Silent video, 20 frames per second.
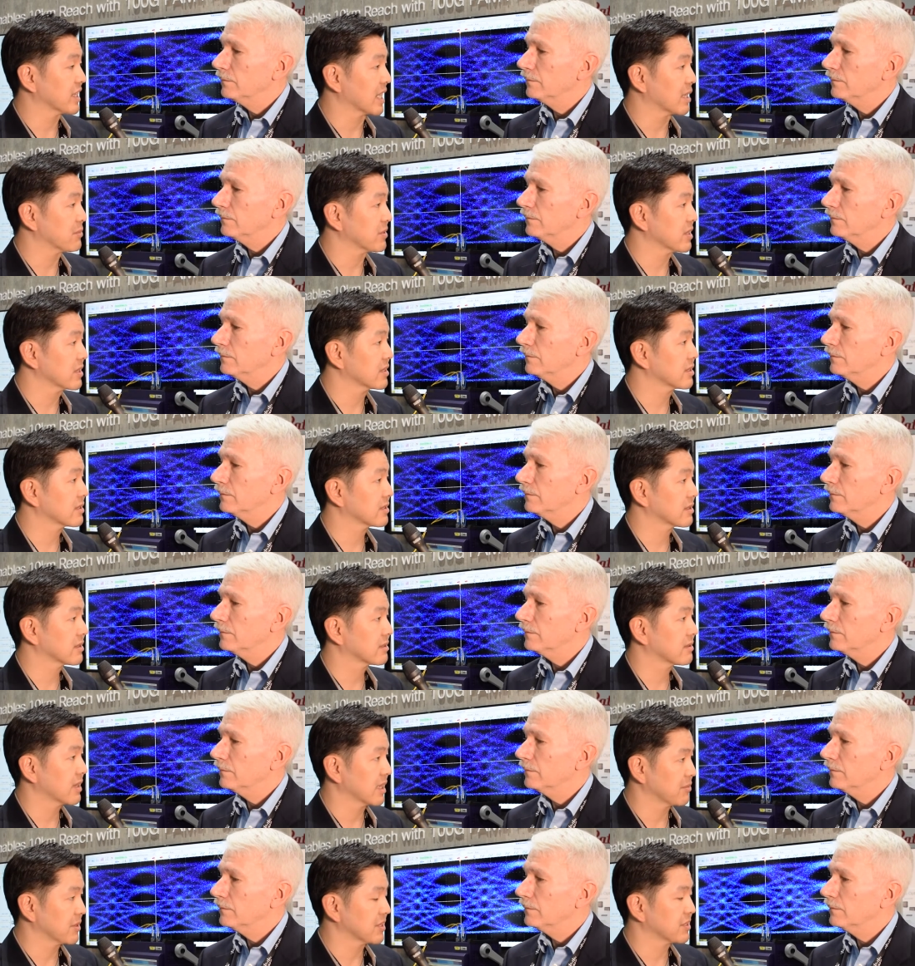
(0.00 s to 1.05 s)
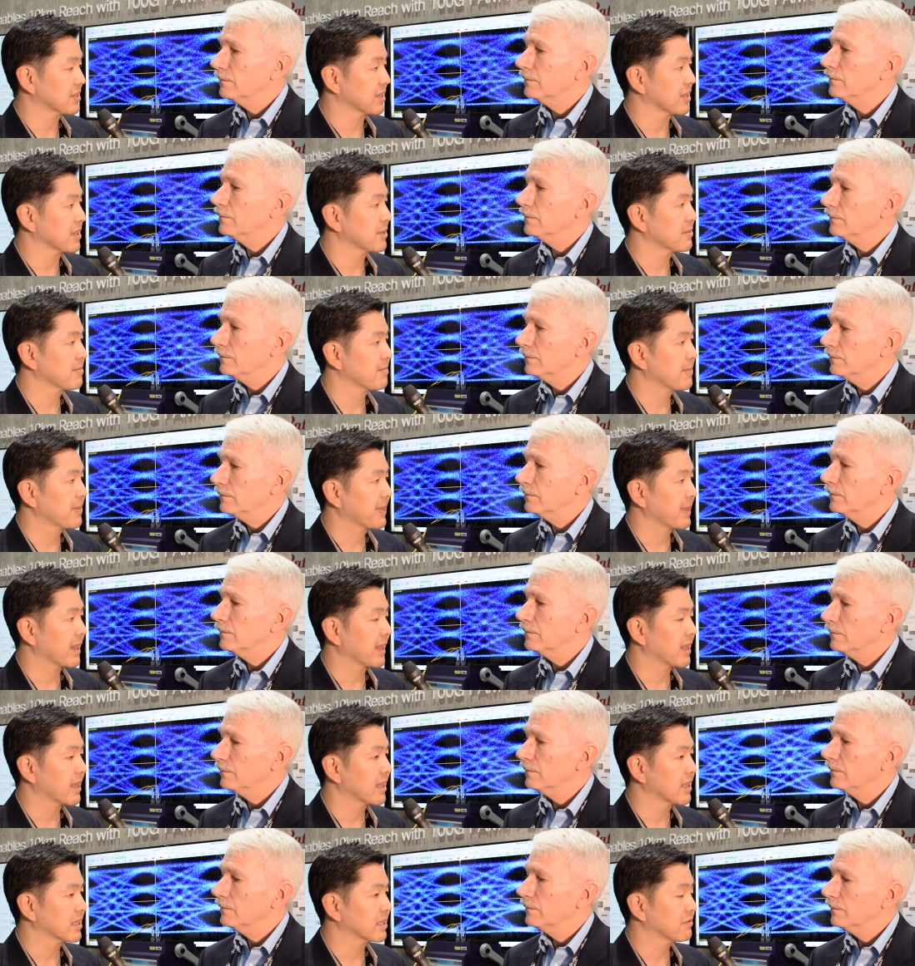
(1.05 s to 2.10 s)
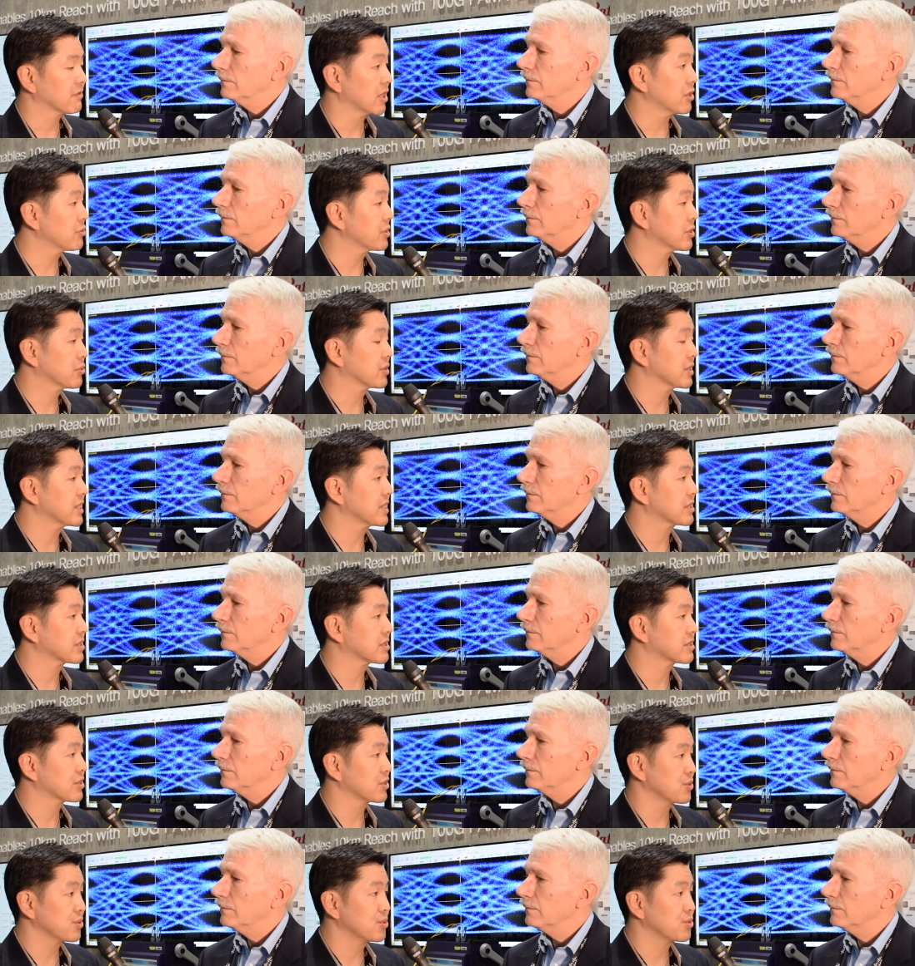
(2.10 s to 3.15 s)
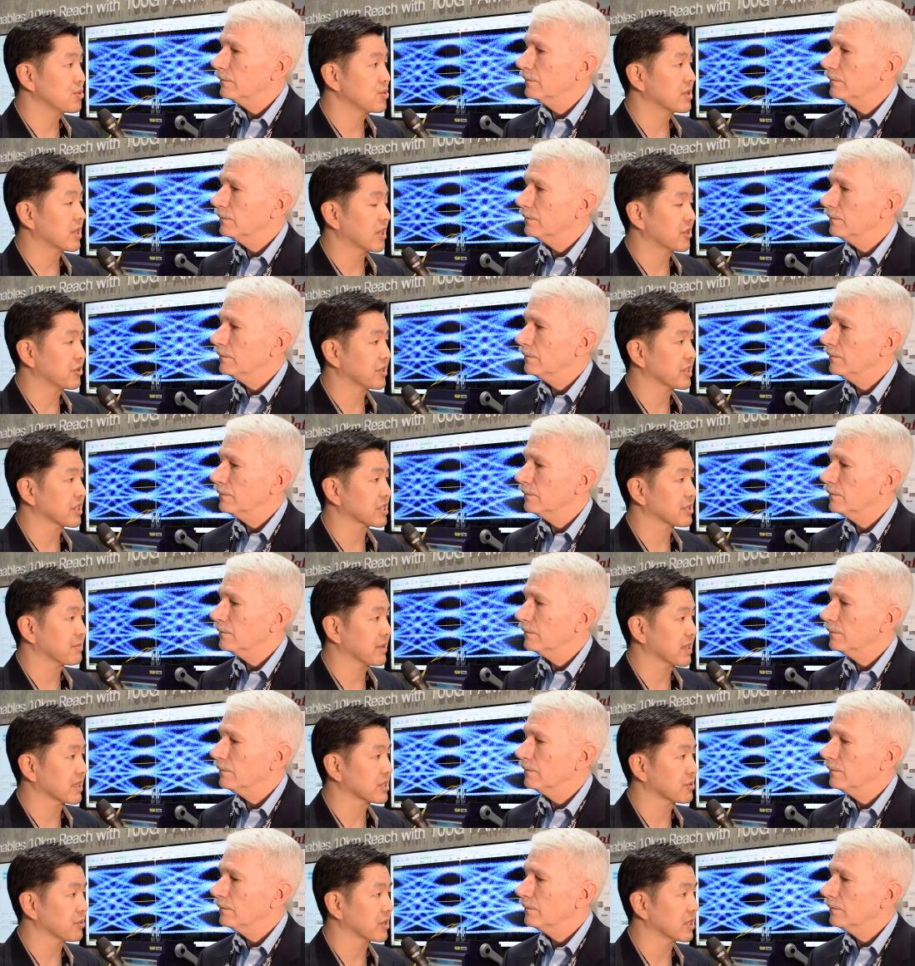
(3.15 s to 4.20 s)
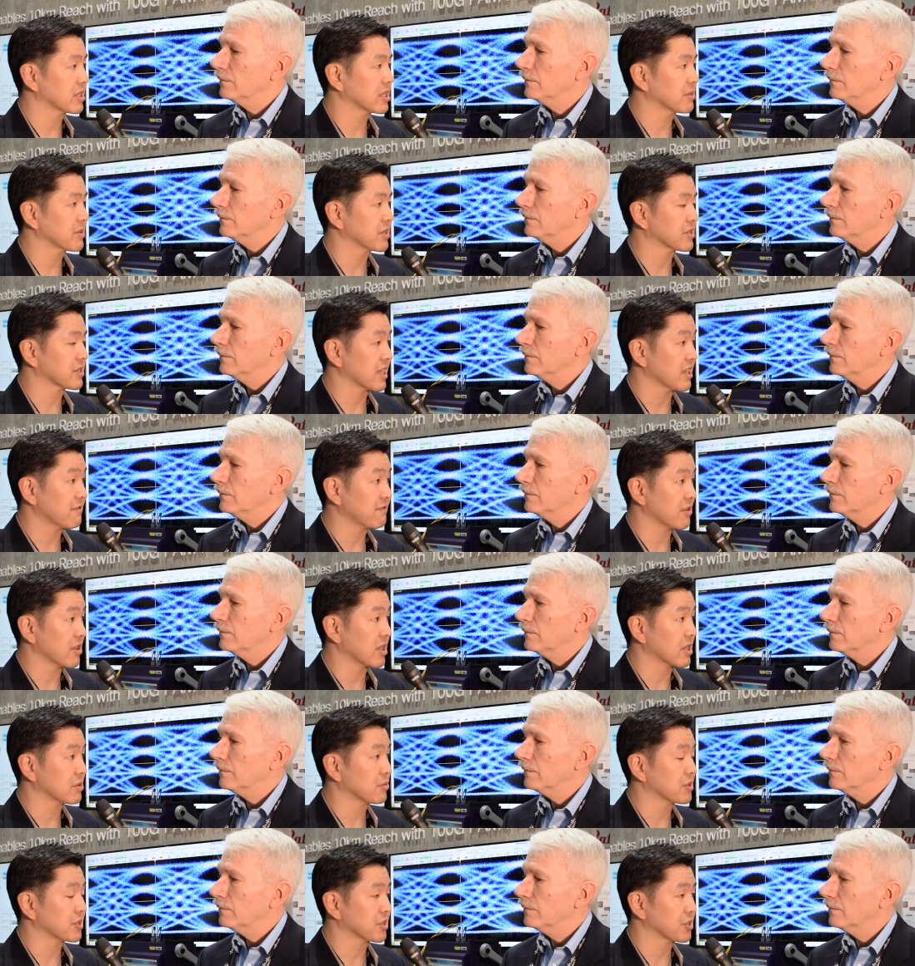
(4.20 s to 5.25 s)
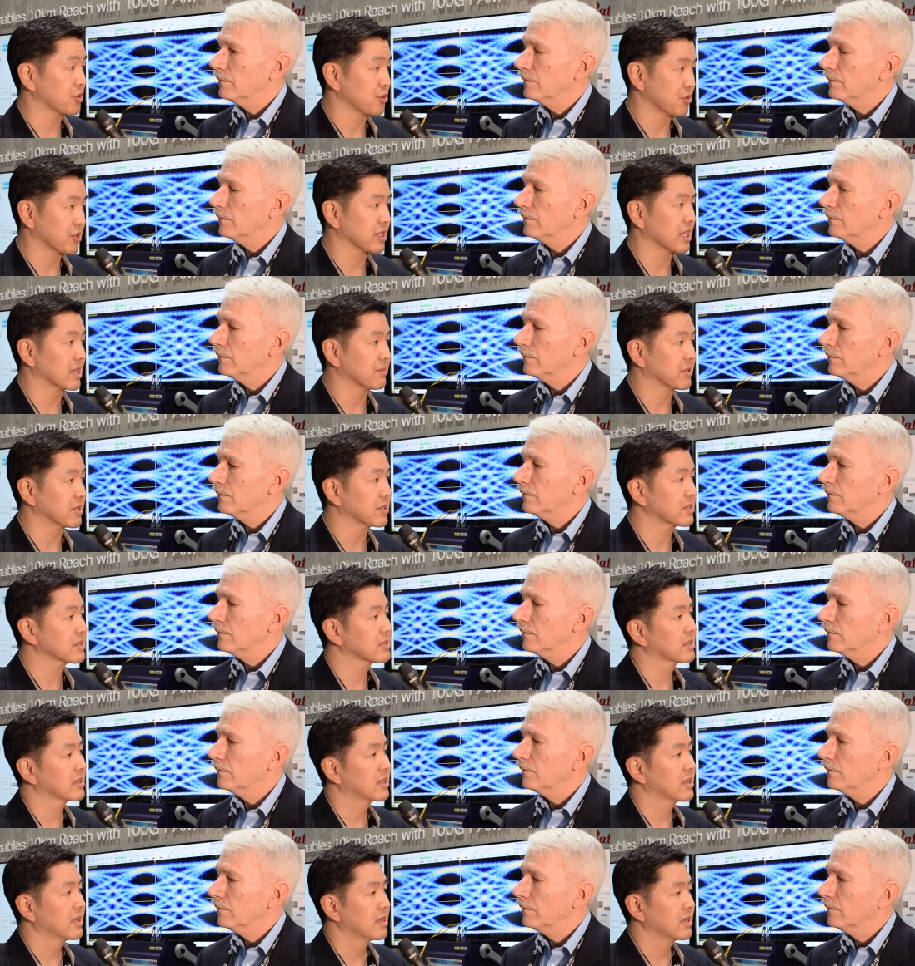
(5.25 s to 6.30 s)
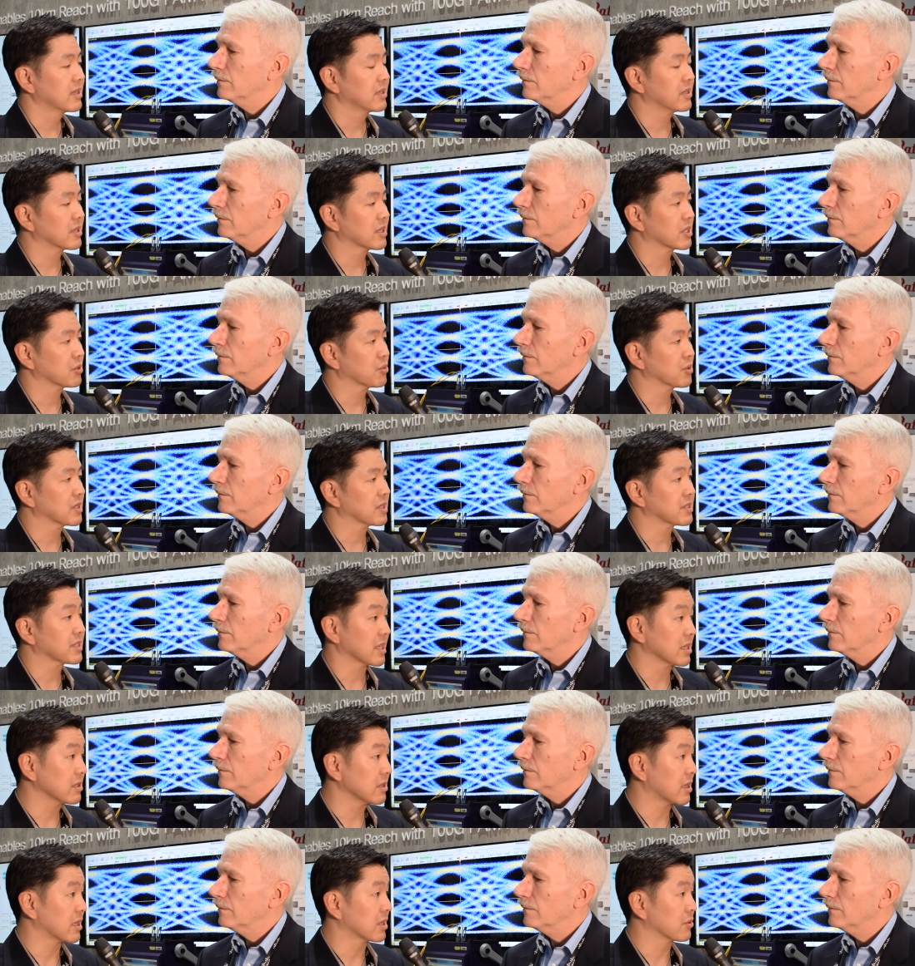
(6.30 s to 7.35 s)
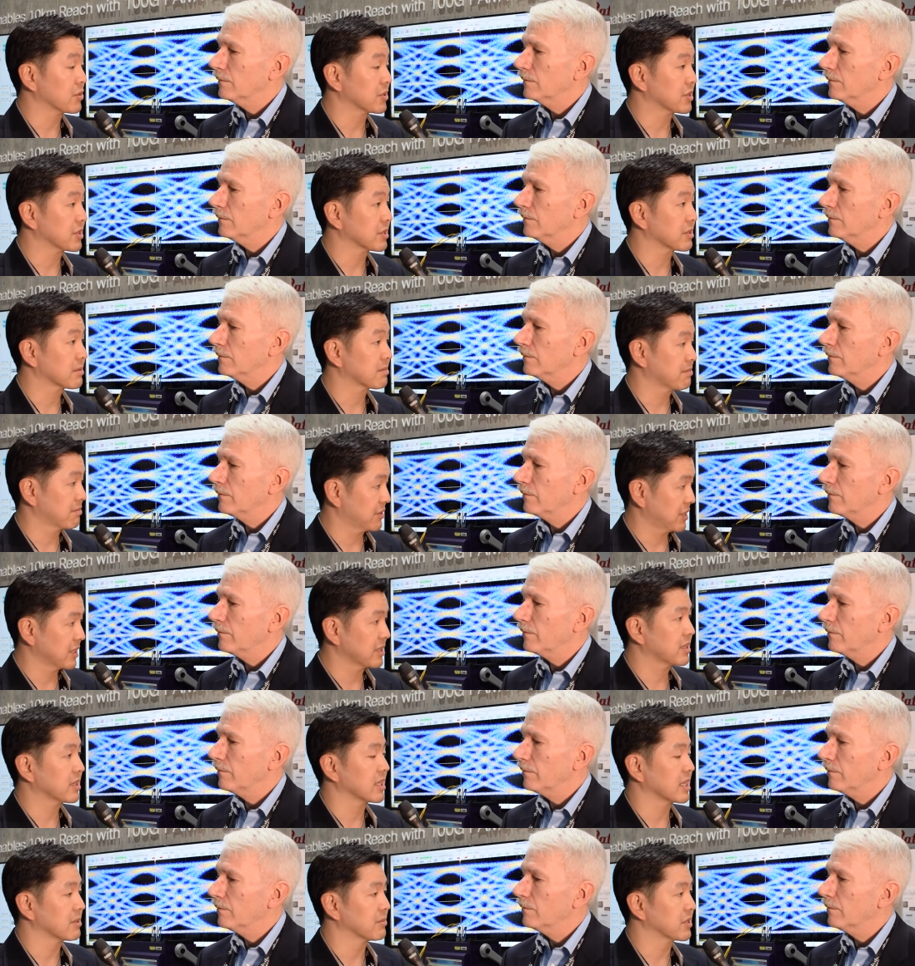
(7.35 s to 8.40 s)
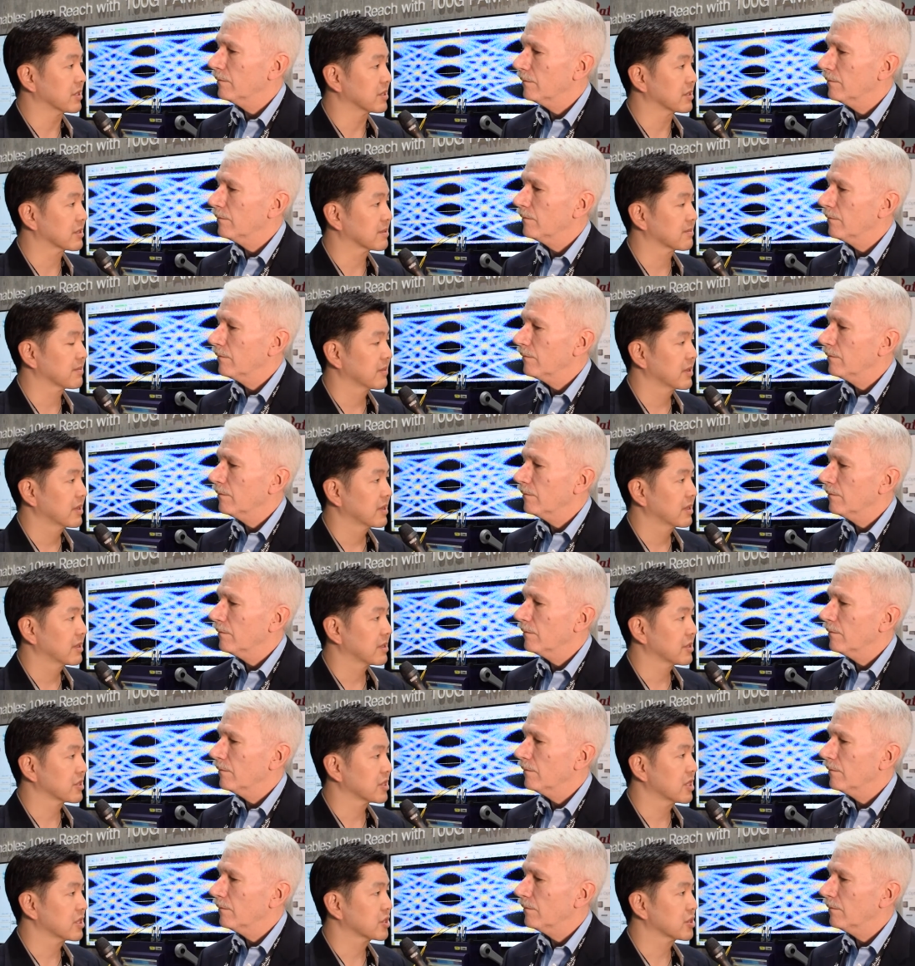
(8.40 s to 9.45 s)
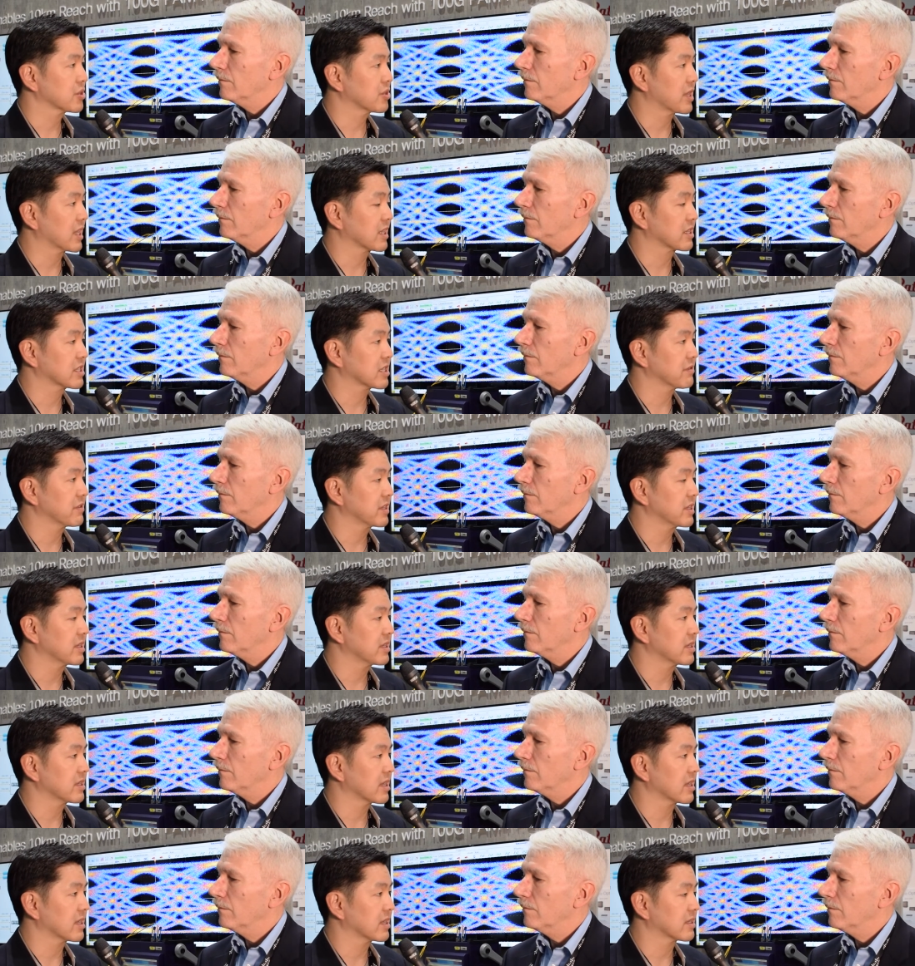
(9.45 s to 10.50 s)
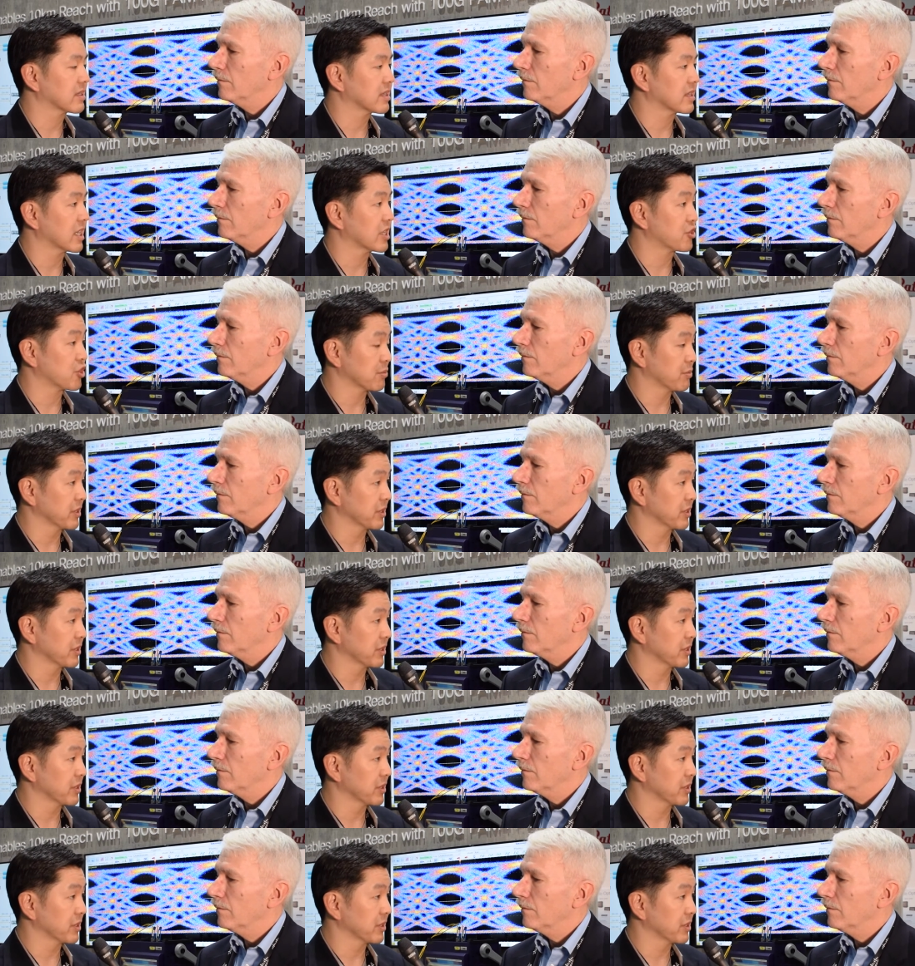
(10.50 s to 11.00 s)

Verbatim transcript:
Speaker 1: G Lambda M S A. And they've already released two one hundred gig specs. One of them is F R, which is two kilometers. The other one is L R, which is ten kilometers. There's also activity at the I